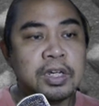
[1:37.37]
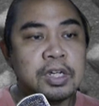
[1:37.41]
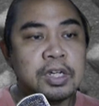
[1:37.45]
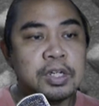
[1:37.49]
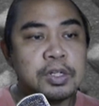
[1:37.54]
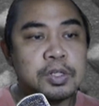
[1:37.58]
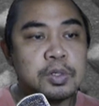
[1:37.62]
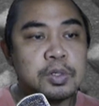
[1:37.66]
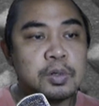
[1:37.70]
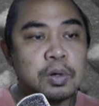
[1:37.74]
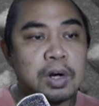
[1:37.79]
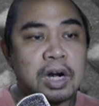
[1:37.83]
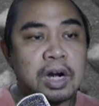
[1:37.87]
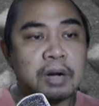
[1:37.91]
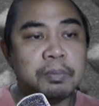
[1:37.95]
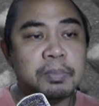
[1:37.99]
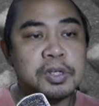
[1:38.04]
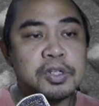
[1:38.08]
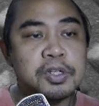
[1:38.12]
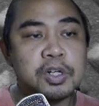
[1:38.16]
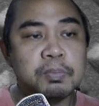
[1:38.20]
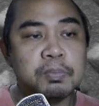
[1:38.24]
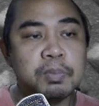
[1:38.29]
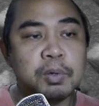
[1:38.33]
So
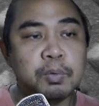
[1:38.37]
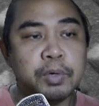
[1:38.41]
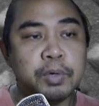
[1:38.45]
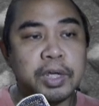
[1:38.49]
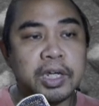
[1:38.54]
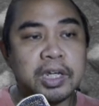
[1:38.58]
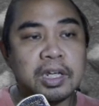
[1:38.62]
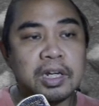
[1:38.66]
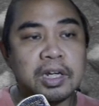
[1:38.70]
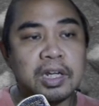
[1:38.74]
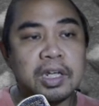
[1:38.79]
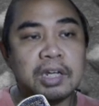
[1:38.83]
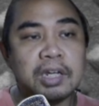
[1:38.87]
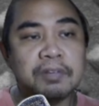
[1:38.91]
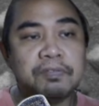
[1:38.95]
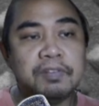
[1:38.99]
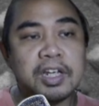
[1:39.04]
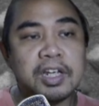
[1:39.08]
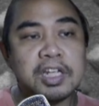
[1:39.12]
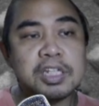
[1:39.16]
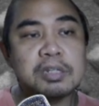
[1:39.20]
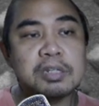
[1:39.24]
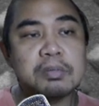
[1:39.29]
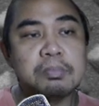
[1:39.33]
Harbinger of Awakening
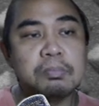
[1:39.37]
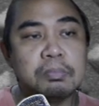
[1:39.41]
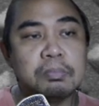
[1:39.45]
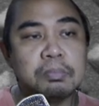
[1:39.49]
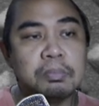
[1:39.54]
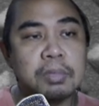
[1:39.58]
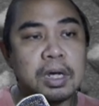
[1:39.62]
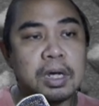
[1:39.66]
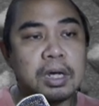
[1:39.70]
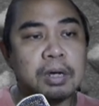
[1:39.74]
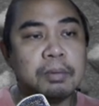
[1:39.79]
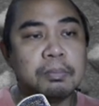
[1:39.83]
afflicts uh,